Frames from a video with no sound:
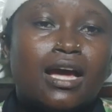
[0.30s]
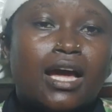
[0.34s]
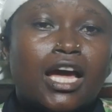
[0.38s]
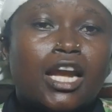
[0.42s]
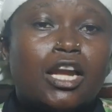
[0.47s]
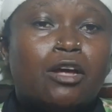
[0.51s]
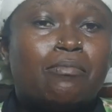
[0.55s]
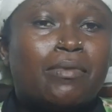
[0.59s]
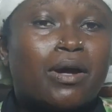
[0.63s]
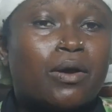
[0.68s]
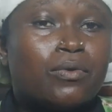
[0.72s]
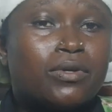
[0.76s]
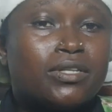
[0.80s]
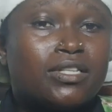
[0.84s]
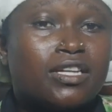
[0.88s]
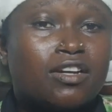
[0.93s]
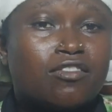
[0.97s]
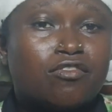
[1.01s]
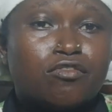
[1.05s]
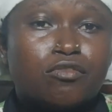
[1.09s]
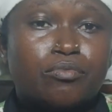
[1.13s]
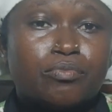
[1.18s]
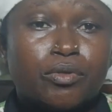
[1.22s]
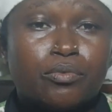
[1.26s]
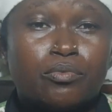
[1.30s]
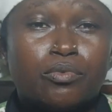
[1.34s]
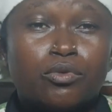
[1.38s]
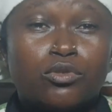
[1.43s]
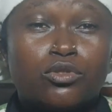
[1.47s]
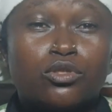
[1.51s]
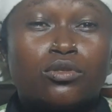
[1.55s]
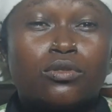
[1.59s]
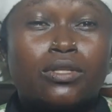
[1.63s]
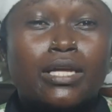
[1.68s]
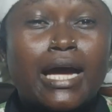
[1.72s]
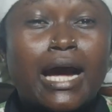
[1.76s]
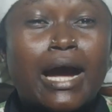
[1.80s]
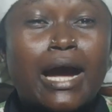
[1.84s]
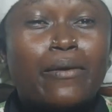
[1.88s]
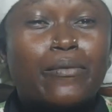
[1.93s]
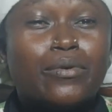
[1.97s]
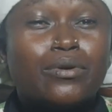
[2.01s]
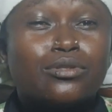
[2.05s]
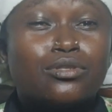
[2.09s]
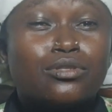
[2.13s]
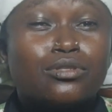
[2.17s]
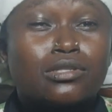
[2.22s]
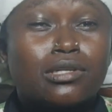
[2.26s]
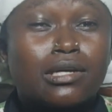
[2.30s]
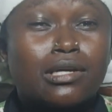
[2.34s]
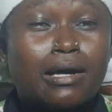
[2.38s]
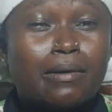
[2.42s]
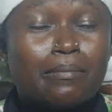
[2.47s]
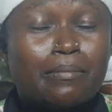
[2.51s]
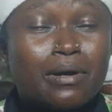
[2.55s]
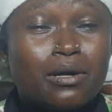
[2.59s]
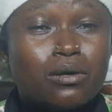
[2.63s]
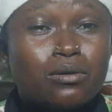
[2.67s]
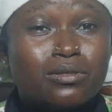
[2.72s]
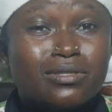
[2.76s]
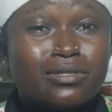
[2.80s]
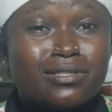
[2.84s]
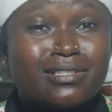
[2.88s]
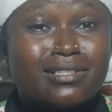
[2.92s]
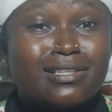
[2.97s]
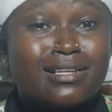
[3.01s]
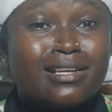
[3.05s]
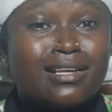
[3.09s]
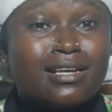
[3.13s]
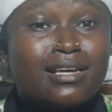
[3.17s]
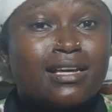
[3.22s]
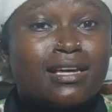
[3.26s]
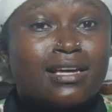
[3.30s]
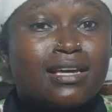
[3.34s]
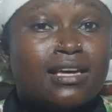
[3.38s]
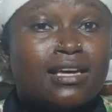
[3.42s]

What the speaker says: Hello, my wonderful people. Today I want to talk about this